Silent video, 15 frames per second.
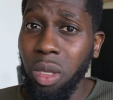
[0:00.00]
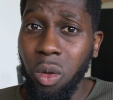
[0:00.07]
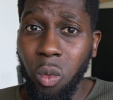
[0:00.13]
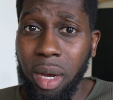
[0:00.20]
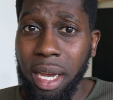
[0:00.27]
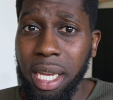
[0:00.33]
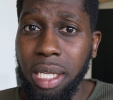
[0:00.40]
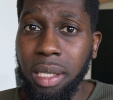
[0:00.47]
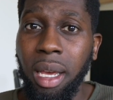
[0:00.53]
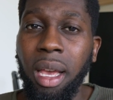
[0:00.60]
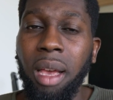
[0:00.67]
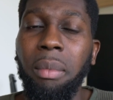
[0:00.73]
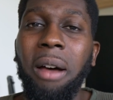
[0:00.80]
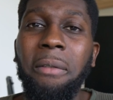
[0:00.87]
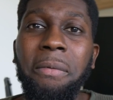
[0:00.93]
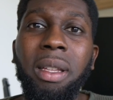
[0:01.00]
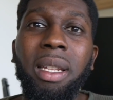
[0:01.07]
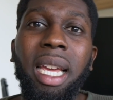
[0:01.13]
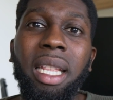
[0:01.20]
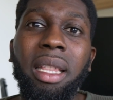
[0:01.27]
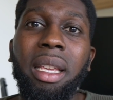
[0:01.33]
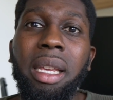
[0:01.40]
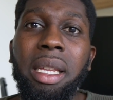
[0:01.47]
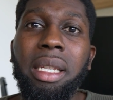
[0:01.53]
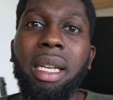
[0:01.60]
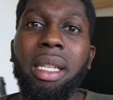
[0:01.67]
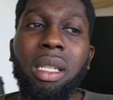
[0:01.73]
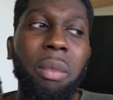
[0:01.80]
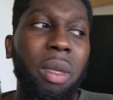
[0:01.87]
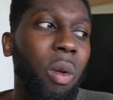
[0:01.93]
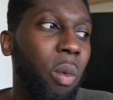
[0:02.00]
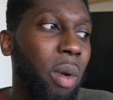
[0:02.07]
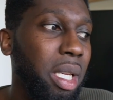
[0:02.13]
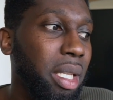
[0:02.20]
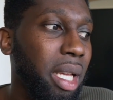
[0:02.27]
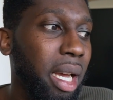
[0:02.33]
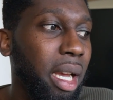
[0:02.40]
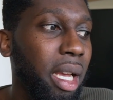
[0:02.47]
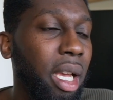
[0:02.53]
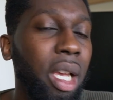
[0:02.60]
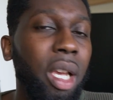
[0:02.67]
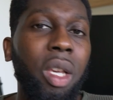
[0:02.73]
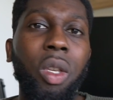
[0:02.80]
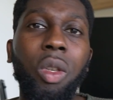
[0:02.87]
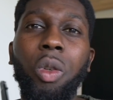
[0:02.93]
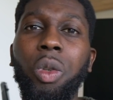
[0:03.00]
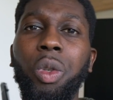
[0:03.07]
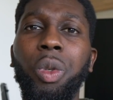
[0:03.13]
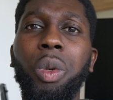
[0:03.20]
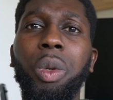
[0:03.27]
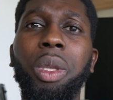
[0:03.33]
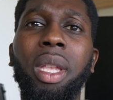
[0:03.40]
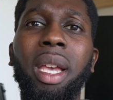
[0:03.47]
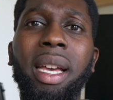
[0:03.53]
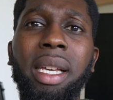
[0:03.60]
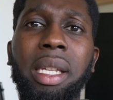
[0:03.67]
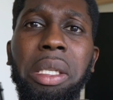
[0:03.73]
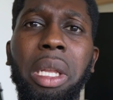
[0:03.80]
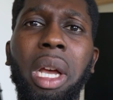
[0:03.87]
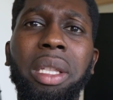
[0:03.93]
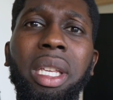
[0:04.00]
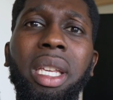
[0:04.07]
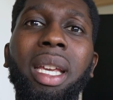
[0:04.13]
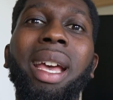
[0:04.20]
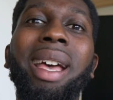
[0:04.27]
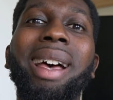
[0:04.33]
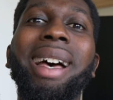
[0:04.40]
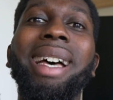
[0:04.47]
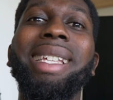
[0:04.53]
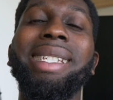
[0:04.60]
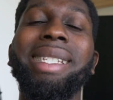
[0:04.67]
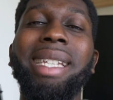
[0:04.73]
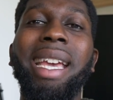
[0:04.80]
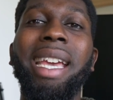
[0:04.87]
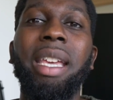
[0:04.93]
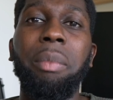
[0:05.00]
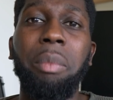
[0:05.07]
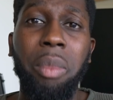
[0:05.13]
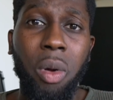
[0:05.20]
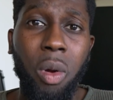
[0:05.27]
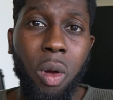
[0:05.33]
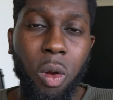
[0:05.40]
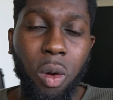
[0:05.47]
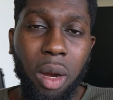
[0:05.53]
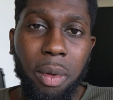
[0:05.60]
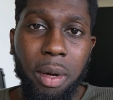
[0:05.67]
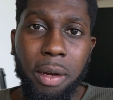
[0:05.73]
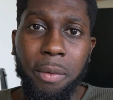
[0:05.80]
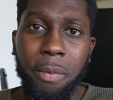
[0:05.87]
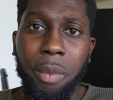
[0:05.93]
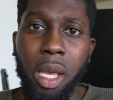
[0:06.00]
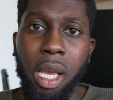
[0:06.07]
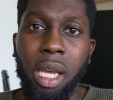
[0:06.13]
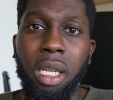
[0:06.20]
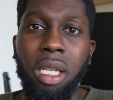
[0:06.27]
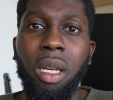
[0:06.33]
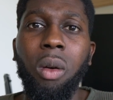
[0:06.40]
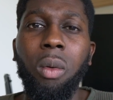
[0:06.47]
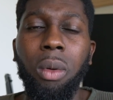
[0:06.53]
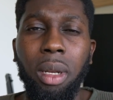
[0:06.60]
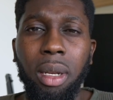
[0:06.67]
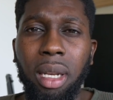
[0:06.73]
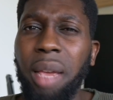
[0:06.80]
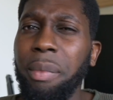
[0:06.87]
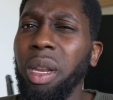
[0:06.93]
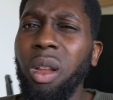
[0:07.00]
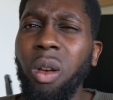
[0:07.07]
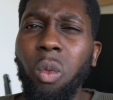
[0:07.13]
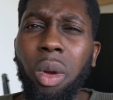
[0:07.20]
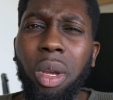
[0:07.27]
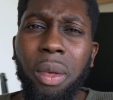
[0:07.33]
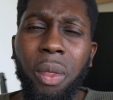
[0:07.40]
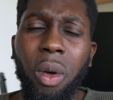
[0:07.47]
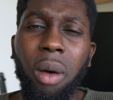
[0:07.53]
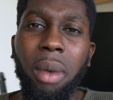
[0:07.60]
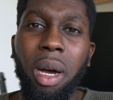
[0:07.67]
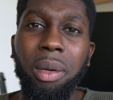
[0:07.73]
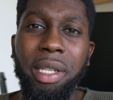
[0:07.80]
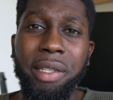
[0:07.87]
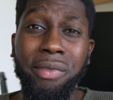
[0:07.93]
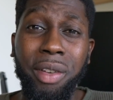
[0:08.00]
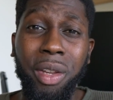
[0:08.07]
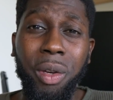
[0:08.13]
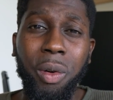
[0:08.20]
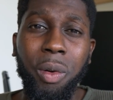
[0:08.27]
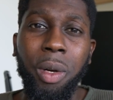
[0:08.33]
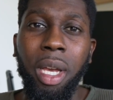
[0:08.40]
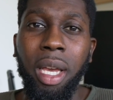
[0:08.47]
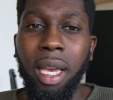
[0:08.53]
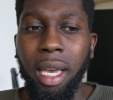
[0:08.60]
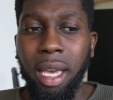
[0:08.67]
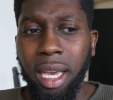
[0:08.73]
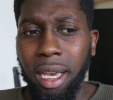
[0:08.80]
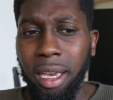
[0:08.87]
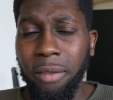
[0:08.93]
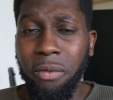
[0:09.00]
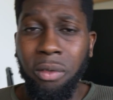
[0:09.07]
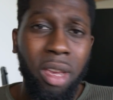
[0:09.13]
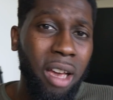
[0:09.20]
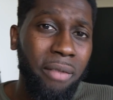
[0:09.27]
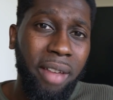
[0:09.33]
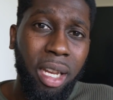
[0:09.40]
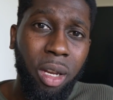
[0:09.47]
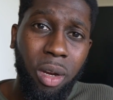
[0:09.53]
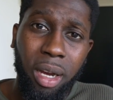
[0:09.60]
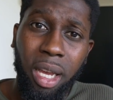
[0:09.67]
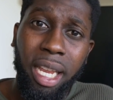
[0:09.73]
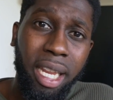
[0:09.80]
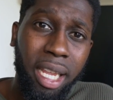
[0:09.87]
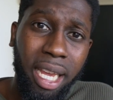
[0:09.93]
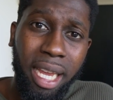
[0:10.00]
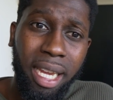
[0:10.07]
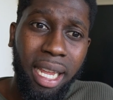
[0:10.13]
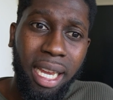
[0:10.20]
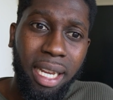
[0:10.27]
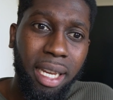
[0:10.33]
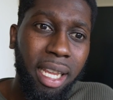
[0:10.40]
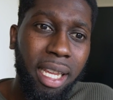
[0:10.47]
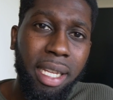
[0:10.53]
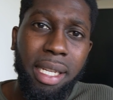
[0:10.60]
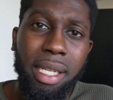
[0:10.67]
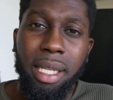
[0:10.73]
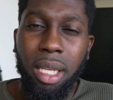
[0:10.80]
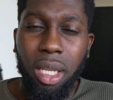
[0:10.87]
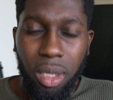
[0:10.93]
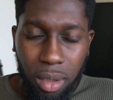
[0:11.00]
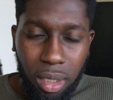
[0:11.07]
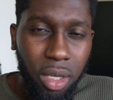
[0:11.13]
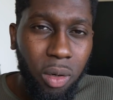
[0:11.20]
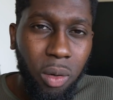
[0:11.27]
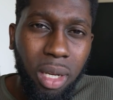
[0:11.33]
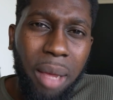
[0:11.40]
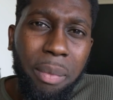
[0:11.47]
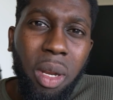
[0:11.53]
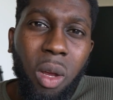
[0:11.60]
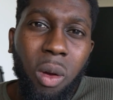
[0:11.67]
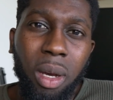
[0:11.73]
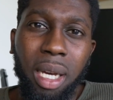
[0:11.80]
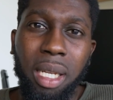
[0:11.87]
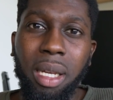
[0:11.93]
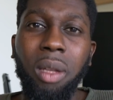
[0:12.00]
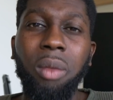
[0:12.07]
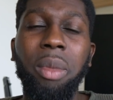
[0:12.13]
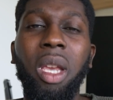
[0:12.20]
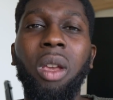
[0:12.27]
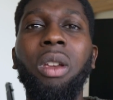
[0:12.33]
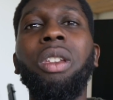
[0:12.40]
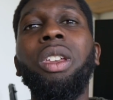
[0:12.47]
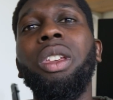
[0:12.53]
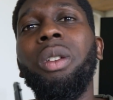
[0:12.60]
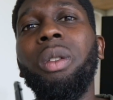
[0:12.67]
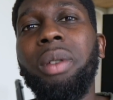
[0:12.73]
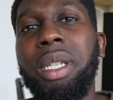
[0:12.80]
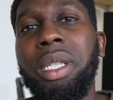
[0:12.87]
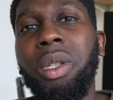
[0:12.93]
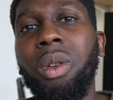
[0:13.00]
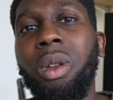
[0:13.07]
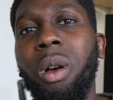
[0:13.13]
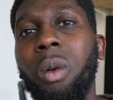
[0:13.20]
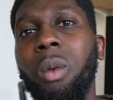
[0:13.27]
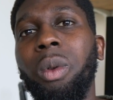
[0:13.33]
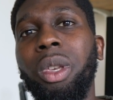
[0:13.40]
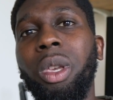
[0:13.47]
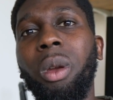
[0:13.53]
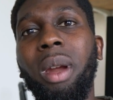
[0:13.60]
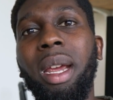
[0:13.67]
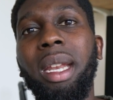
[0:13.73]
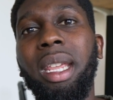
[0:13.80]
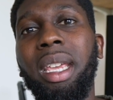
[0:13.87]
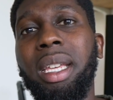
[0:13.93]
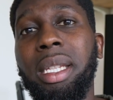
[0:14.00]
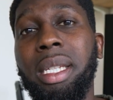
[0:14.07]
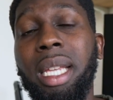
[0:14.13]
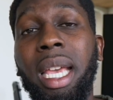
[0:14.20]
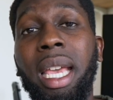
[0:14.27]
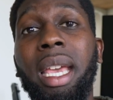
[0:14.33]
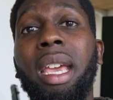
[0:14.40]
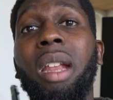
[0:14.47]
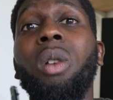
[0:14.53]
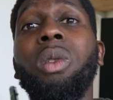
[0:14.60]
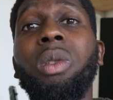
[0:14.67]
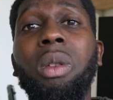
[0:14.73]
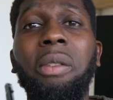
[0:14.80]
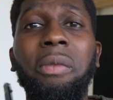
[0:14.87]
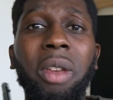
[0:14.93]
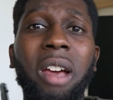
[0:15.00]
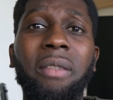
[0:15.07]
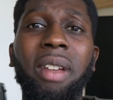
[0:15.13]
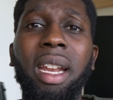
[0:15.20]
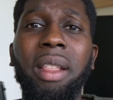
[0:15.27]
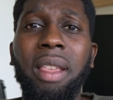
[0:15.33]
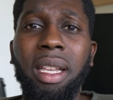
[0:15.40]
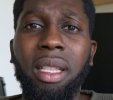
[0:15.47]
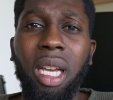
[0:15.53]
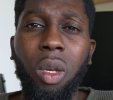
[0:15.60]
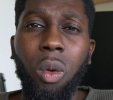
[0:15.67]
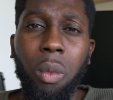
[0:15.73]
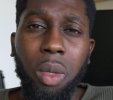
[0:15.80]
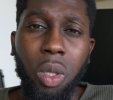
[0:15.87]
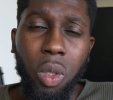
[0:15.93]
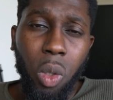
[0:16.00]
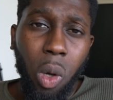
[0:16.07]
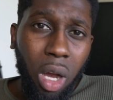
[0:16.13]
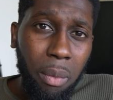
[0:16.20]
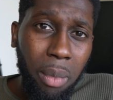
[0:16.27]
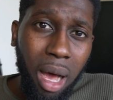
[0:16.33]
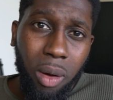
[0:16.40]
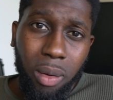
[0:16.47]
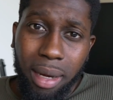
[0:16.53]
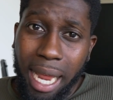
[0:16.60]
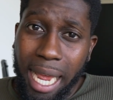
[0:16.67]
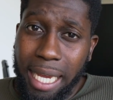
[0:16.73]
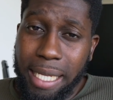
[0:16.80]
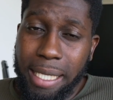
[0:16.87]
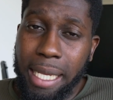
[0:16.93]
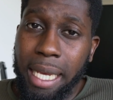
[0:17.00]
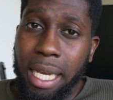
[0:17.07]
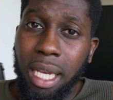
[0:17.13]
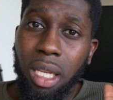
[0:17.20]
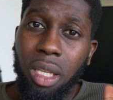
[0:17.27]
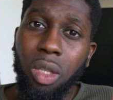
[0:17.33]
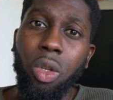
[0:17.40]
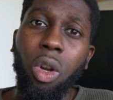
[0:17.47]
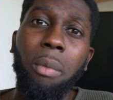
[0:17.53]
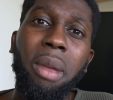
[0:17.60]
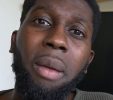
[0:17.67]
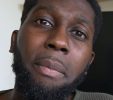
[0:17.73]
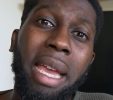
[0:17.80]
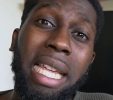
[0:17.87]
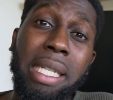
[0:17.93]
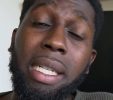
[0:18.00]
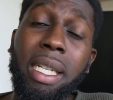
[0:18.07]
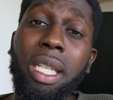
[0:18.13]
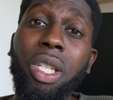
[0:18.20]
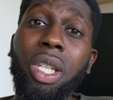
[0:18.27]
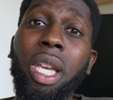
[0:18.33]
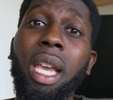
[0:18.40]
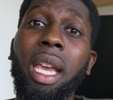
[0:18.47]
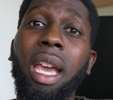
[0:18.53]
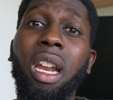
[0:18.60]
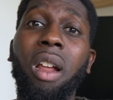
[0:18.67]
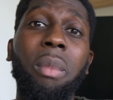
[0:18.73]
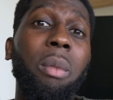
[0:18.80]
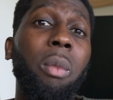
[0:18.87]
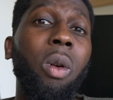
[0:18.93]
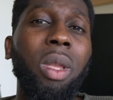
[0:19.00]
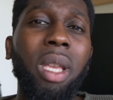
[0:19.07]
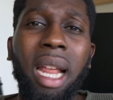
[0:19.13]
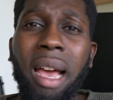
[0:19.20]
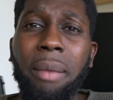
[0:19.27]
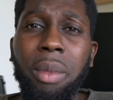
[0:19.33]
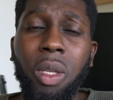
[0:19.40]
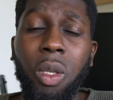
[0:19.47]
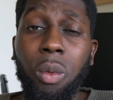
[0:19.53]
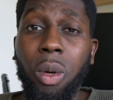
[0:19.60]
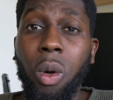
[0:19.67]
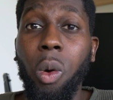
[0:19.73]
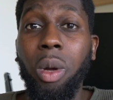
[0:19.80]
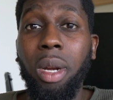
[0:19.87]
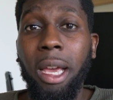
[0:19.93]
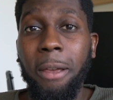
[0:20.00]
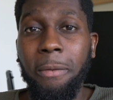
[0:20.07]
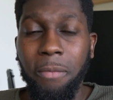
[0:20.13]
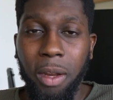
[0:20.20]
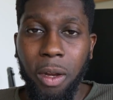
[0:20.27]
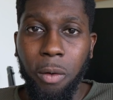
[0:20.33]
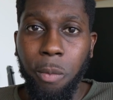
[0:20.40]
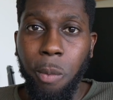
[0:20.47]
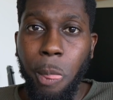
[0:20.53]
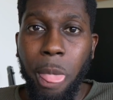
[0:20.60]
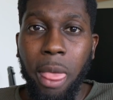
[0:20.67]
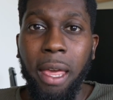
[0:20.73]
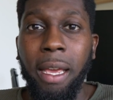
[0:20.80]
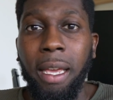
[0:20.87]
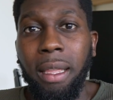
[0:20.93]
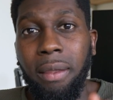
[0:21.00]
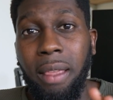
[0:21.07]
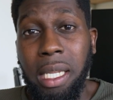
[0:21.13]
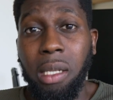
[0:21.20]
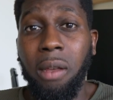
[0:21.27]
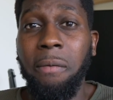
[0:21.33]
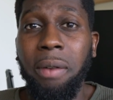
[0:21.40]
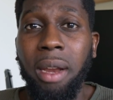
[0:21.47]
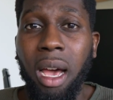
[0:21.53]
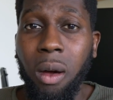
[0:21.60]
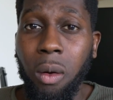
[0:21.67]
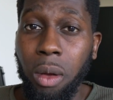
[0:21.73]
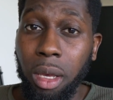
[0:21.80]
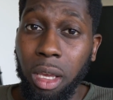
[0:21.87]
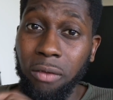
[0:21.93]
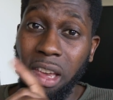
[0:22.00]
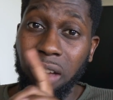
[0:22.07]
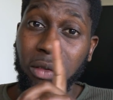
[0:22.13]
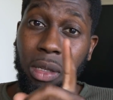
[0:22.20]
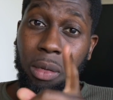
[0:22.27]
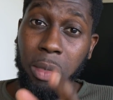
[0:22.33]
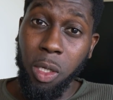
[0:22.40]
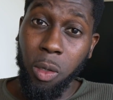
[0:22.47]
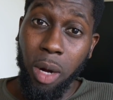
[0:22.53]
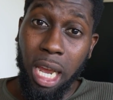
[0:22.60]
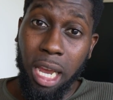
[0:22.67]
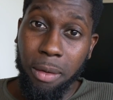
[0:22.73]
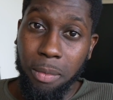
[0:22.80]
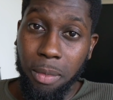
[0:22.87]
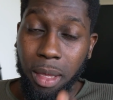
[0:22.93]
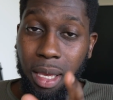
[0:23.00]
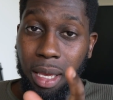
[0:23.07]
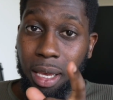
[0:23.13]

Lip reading: other ways. But I feel like these are some of the ways that you should starting as a programmer. So let me know what you thought about this video. If you have any ideas, you know, let me know, because I'll be curious to know your ideas. And also, if you have anything that you want me to talk about next, drop me a message and I'll be more than happy to record a video. This is all for now. If you haven't subscribed,